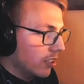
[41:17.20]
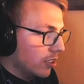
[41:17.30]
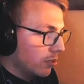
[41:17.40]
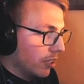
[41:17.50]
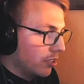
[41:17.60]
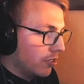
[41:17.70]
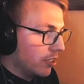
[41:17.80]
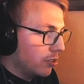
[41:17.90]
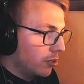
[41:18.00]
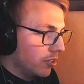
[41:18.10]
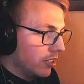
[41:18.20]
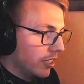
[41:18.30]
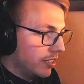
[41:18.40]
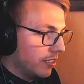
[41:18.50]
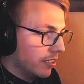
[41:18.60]
So what I try to do is
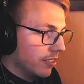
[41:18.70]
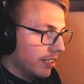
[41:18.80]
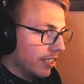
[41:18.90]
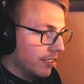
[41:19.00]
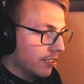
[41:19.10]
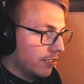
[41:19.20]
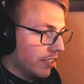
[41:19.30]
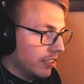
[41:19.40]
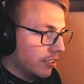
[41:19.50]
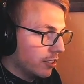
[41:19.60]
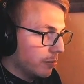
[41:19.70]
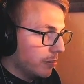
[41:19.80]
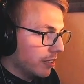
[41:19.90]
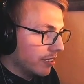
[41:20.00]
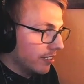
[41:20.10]
hit the, yeah, just failed the jump,
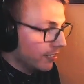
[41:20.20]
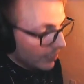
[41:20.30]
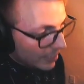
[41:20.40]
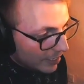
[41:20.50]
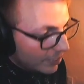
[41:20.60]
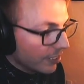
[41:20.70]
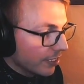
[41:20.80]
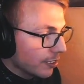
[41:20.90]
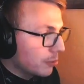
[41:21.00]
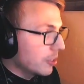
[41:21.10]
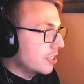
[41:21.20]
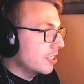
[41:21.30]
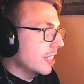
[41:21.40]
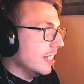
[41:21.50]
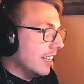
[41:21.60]
but yeah, hit the
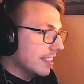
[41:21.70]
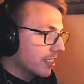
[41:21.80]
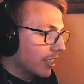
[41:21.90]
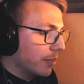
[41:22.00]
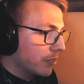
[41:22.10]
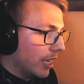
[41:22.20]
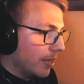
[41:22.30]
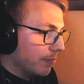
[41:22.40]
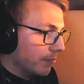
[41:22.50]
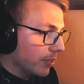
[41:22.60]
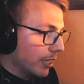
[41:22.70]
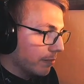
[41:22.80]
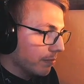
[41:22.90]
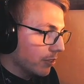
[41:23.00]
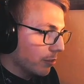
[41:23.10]
switch at the same time when
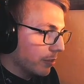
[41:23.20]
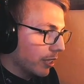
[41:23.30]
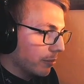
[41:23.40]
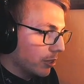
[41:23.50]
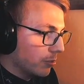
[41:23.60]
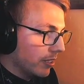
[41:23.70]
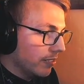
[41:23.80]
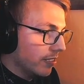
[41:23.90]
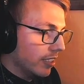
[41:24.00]
I'm jumping up as well.